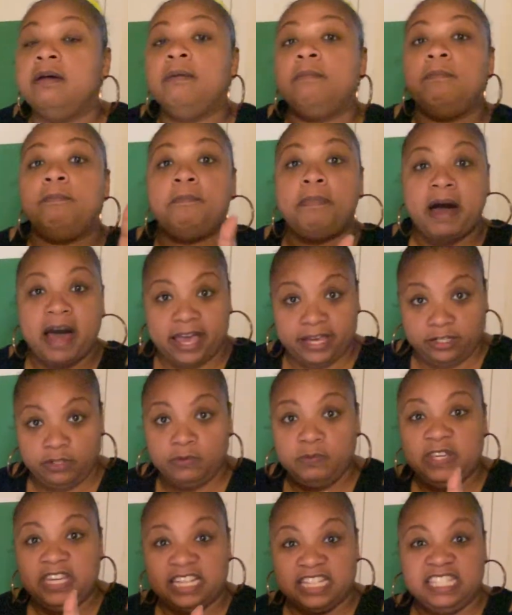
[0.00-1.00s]
but
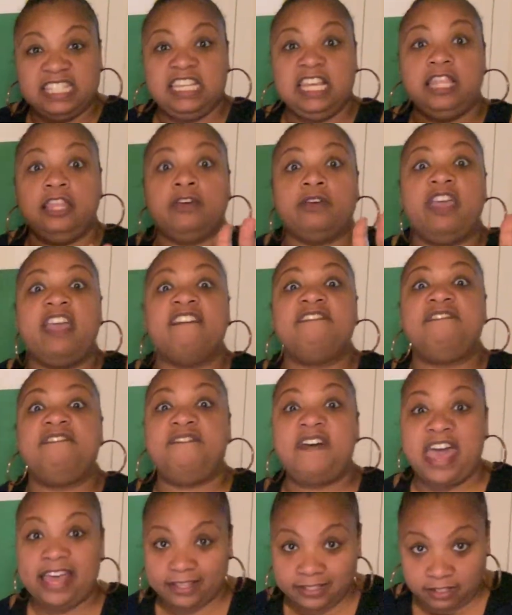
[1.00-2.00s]
we can see the
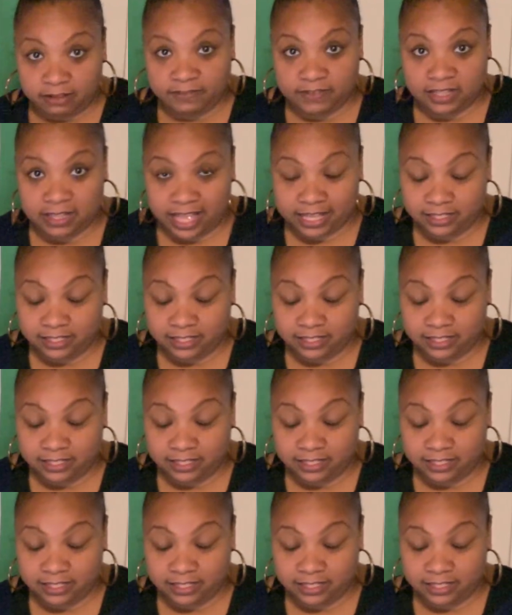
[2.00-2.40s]
effects of the